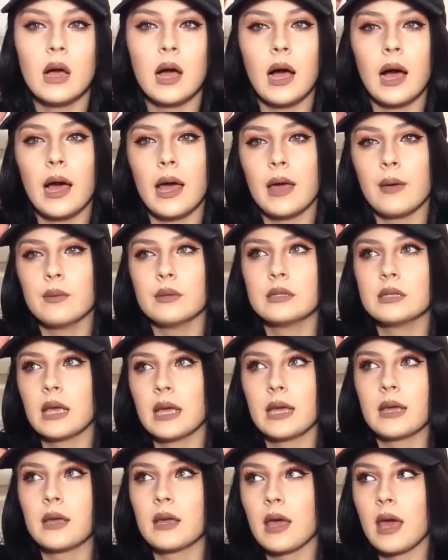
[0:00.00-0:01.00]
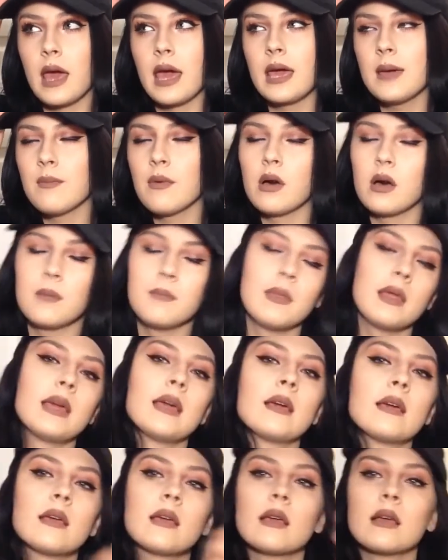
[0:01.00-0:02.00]
I was like, hey mom,
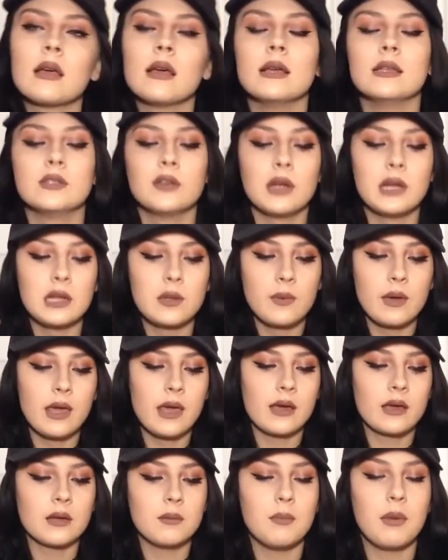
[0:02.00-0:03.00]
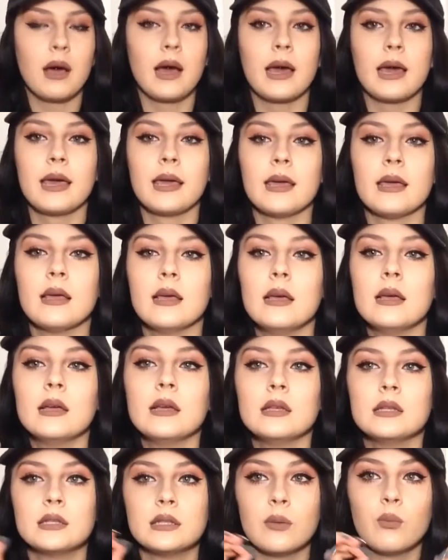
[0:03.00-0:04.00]
like, is there any way I could buy
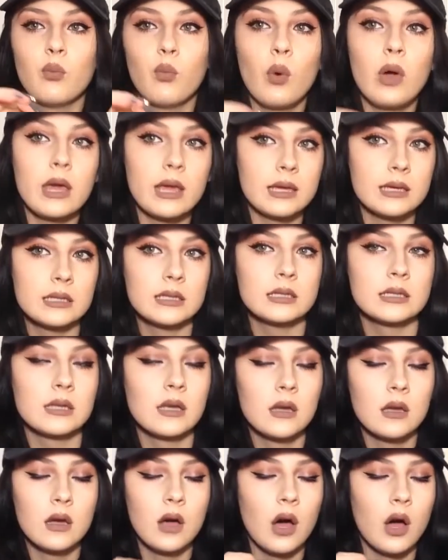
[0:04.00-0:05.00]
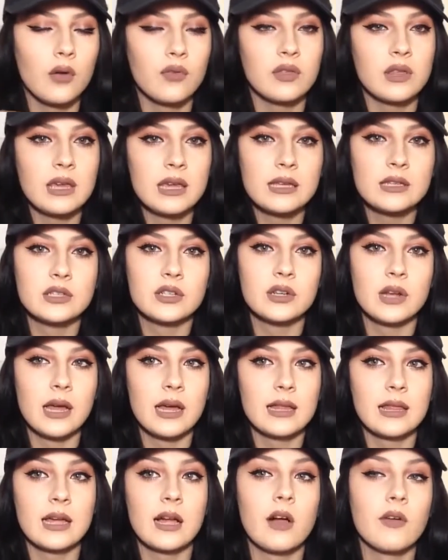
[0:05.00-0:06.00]
some wigs? off the
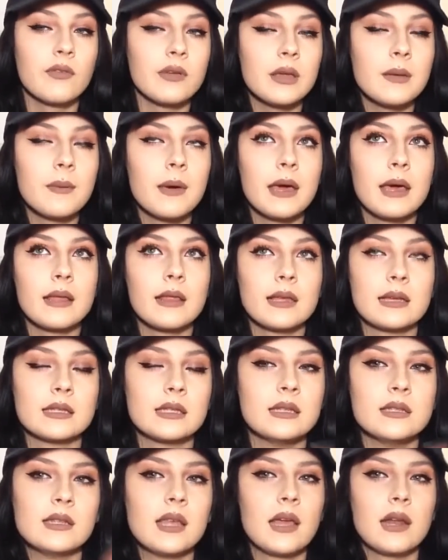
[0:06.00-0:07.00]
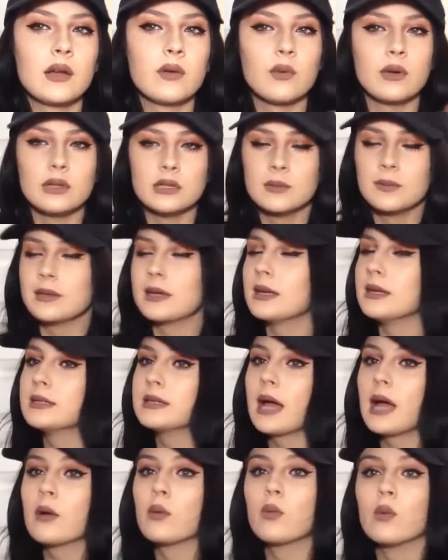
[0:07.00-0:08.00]
internet, like off eBay, like synthetic ones,
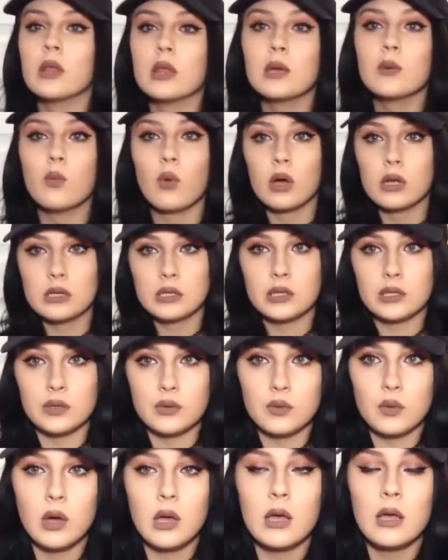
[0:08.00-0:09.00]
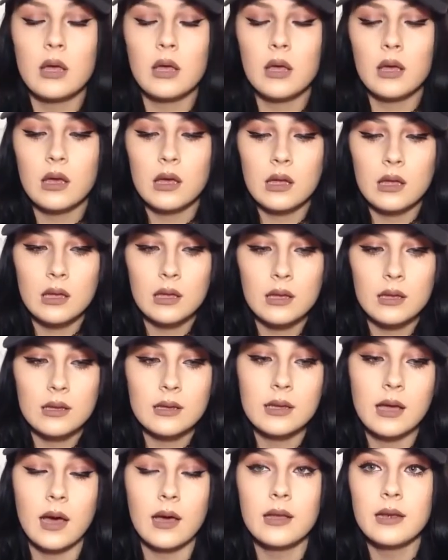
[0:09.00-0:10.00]
because I really want to
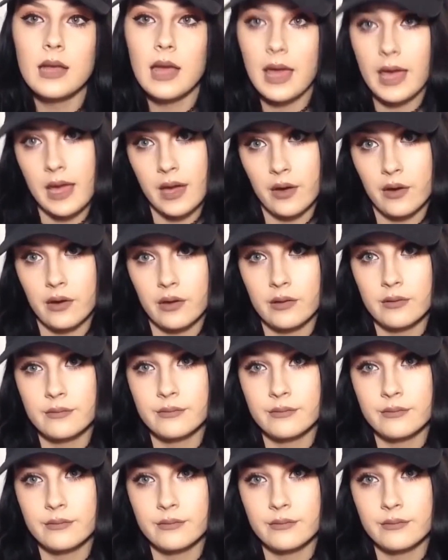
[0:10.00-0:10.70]
cut hair.